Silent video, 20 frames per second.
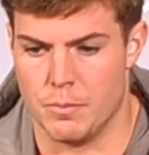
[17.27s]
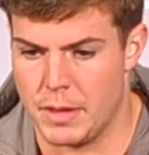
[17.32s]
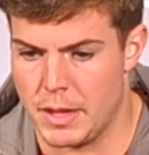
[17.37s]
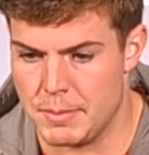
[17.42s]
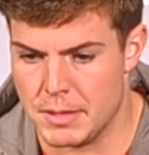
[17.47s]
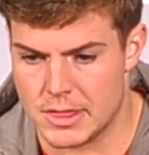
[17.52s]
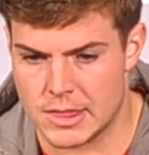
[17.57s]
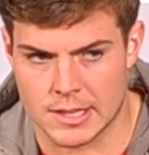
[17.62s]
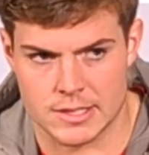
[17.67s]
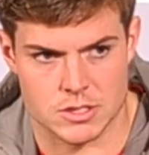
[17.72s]

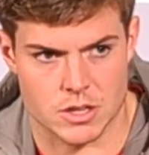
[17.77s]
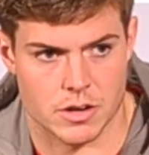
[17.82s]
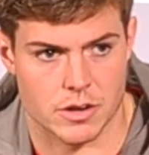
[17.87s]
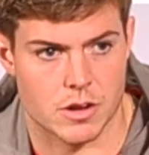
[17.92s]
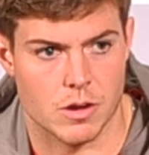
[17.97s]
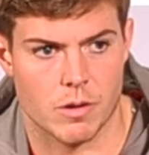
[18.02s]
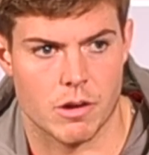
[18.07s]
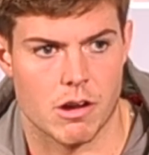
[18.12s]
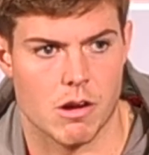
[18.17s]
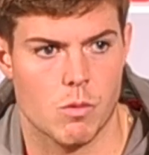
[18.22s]
maybe things aren't
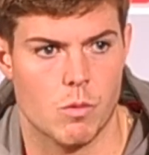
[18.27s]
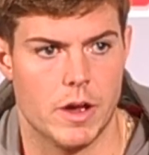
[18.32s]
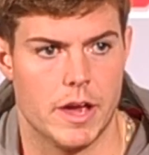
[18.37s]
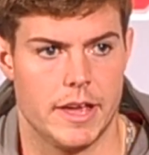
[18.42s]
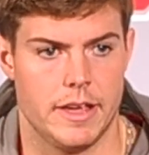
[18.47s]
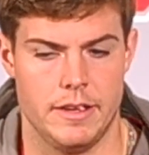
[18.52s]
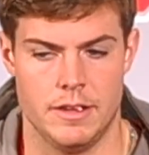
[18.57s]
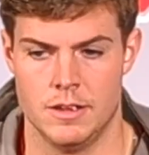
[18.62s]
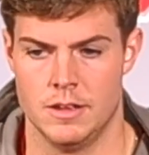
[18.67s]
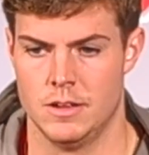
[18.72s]
going our
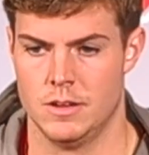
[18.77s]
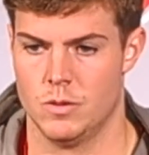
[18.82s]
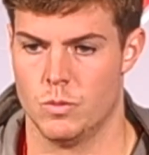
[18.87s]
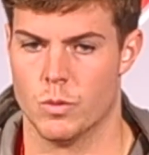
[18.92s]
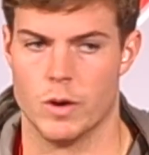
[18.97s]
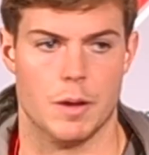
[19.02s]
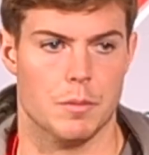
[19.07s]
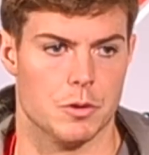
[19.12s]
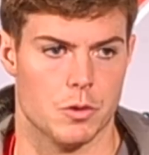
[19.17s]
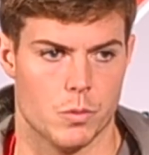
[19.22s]
way,
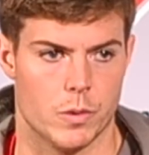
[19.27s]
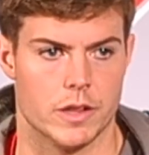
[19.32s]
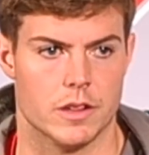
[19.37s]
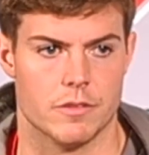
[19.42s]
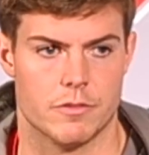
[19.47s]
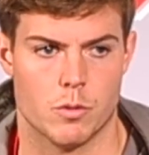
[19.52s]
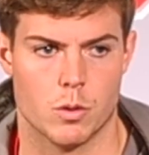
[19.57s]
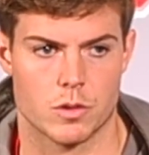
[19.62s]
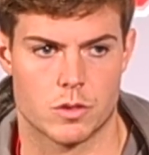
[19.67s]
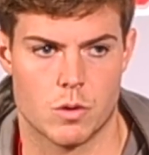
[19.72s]
we're able to win
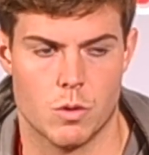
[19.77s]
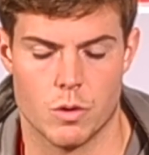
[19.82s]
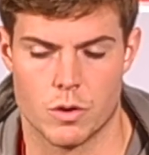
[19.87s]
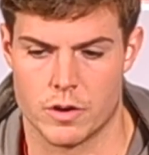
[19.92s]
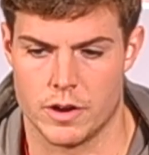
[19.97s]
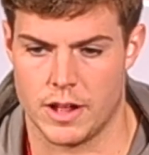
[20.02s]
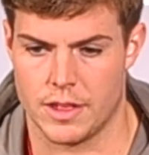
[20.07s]
the fourth quarter.